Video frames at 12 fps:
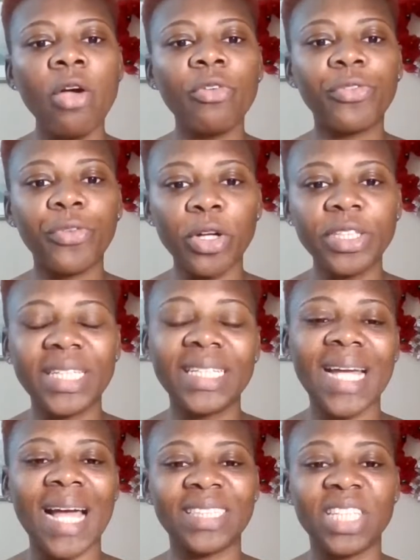
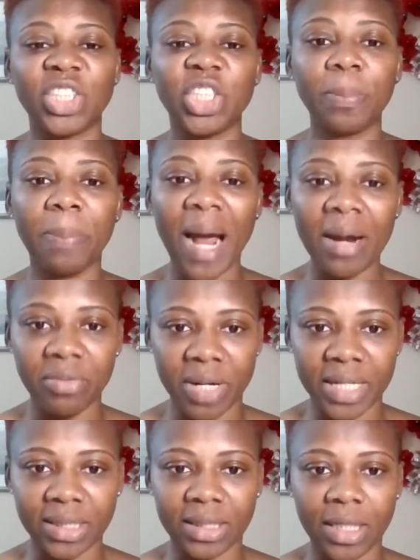funding at a cheaper
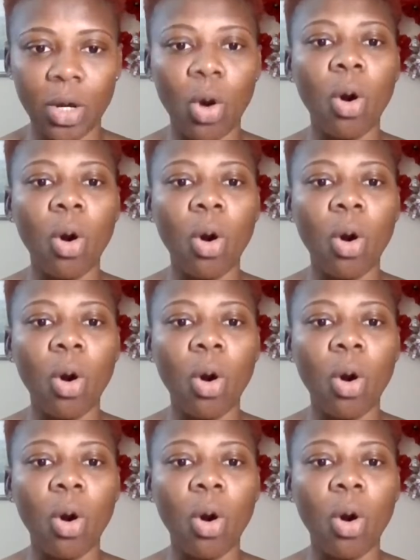rate,